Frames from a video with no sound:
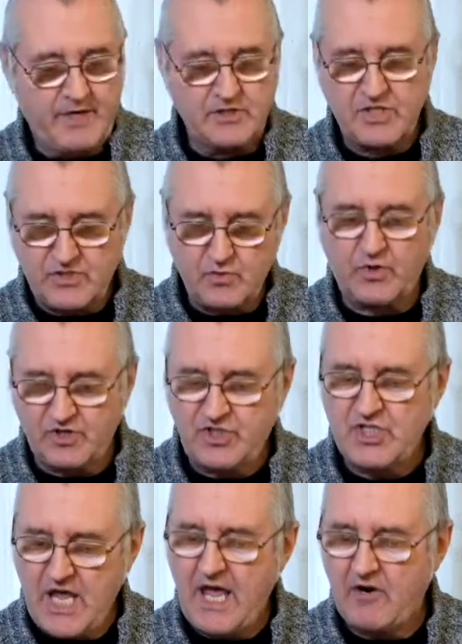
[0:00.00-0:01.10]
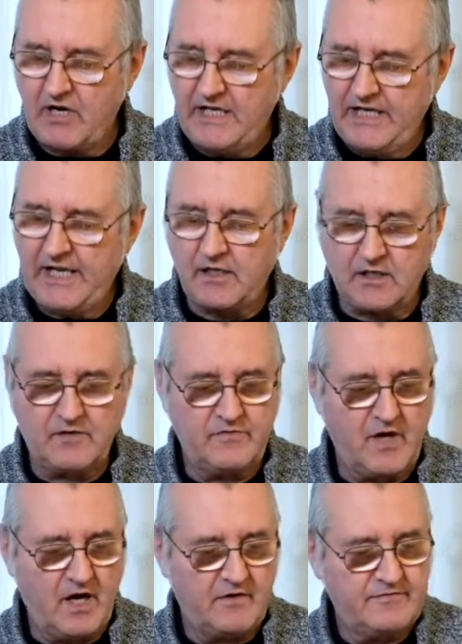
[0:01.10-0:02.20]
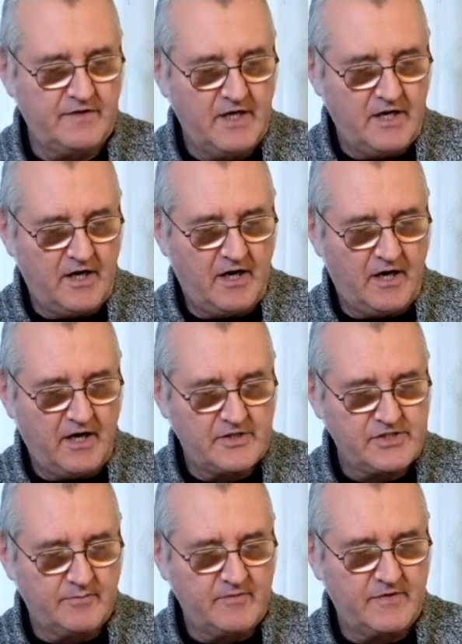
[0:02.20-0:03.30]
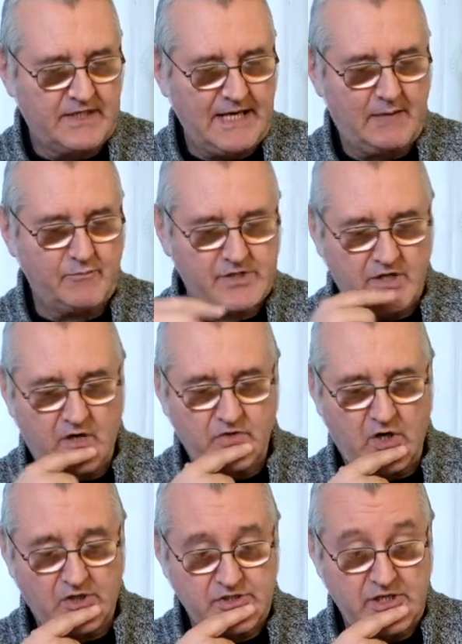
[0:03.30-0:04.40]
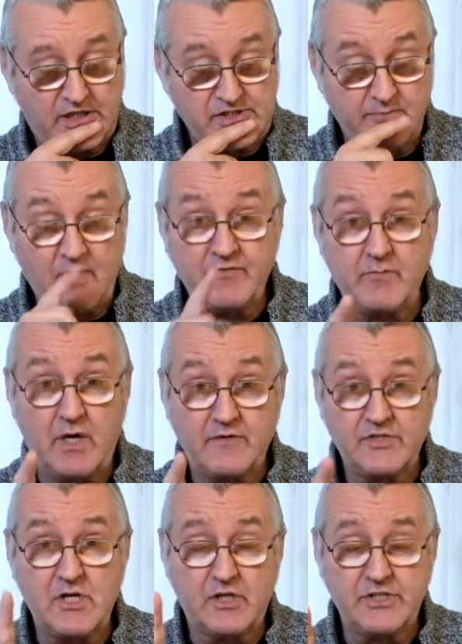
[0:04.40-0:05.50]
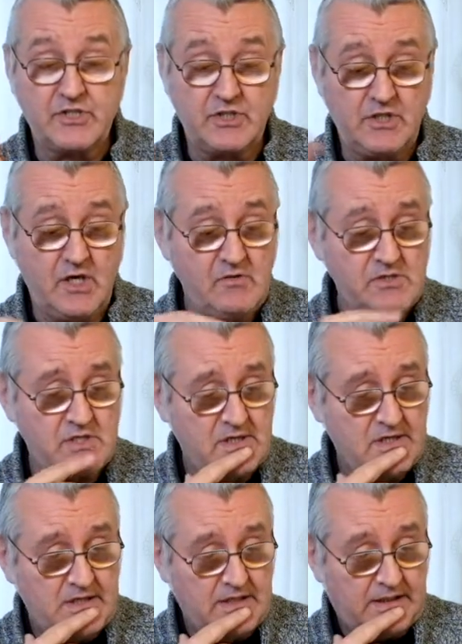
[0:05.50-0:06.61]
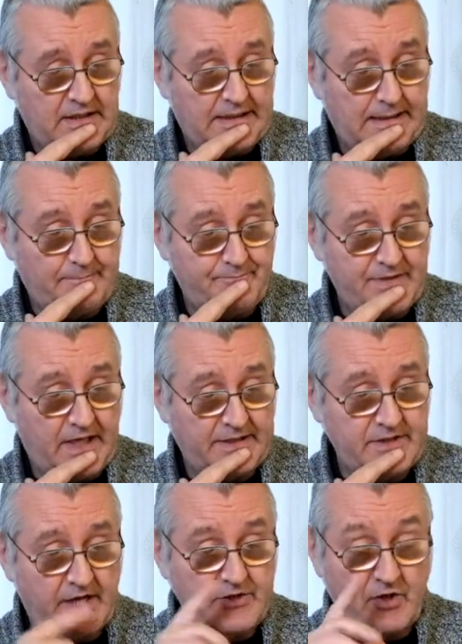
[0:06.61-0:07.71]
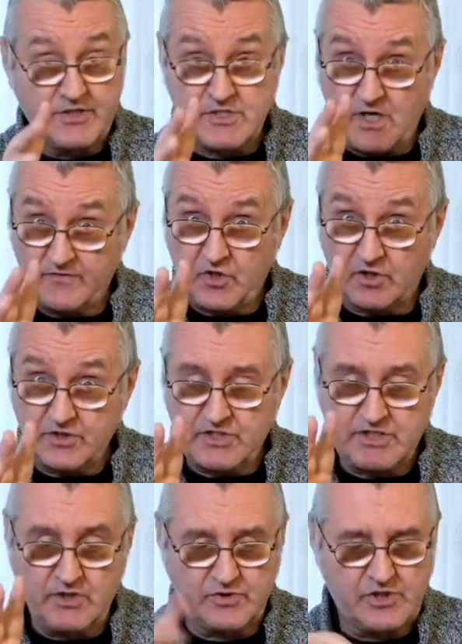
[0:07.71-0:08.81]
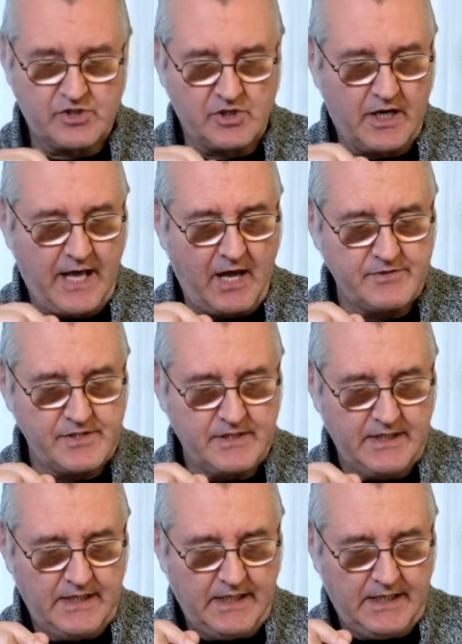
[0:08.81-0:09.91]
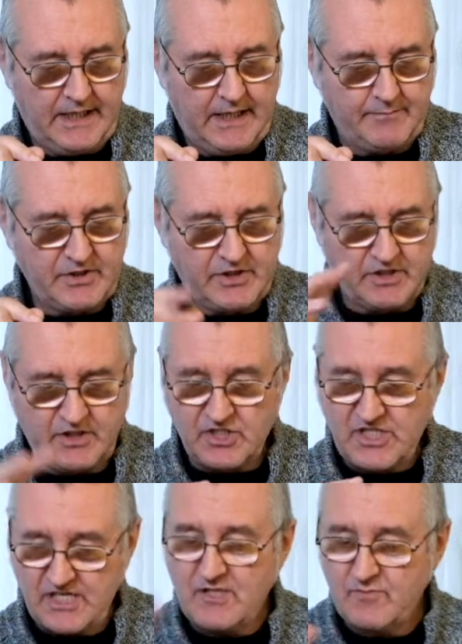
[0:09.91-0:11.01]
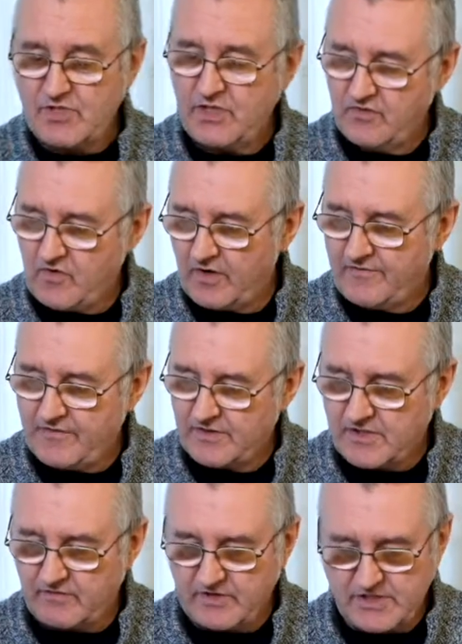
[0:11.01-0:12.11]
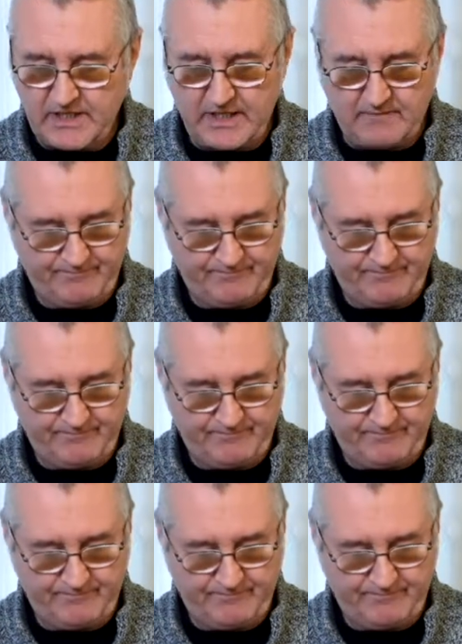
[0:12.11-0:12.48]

I just thought I'd share a little of of uh, some of the cameras that I've got. Some of them I've started to use, um, and and others I've got still to try out. Uh, but the, the systems that you've got in front of us here,